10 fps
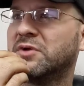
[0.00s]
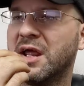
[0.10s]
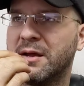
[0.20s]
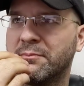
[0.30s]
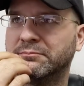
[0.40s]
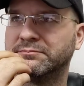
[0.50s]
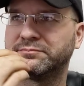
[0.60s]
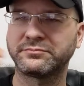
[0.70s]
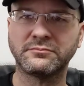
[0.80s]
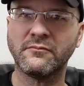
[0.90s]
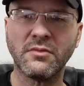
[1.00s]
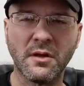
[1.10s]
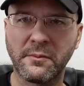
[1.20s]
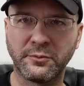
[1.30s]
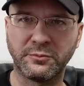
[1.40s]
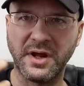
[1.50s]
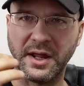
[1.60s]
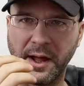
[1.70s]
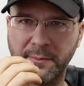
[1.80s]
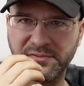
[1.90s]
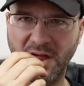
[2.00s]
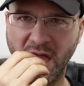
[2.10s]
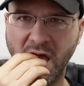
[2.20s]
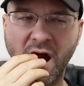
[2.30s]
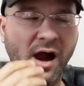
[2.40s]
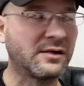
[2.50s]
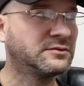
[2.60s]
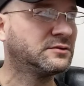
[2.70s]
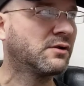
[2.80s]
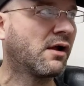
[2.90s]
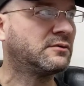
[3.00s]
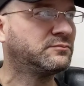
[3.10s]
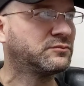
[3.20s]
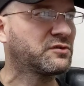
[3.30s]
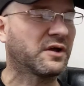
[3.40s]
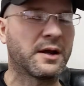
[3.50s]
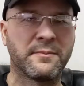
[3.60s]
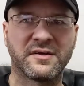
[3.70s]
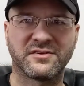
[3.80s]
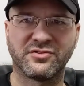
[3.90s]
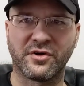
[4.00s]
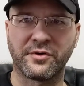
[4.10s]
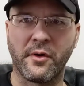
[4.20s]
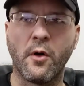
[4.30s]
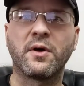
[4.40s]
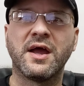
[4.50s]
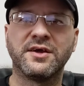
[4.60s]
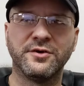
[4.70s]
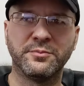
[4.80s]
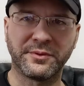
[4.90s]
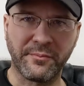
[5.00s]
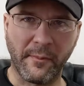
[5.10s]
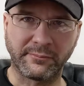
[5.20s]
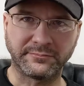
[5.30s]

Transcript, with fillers: dating dating apps. So I get a message on OKCupid.